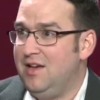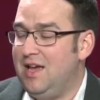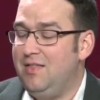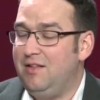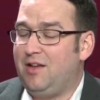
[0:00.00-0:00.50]

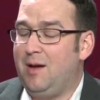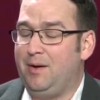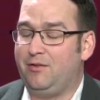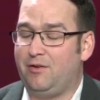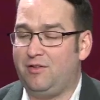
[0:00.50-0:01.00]
these
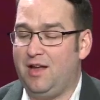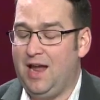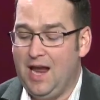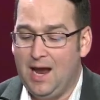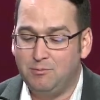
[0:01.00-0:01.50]
companies are saying,
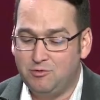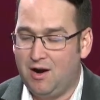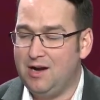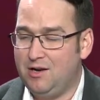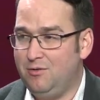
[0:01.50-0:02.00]
hey, I'm
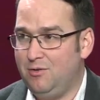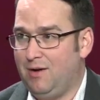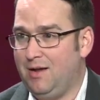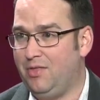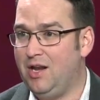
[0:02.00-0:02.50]
trying to do the
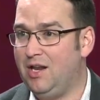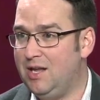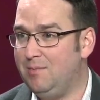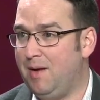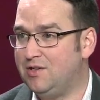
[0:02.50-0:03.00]
right thing to
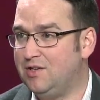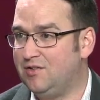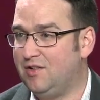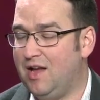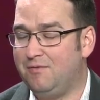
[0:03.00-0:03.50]
keep patients safe.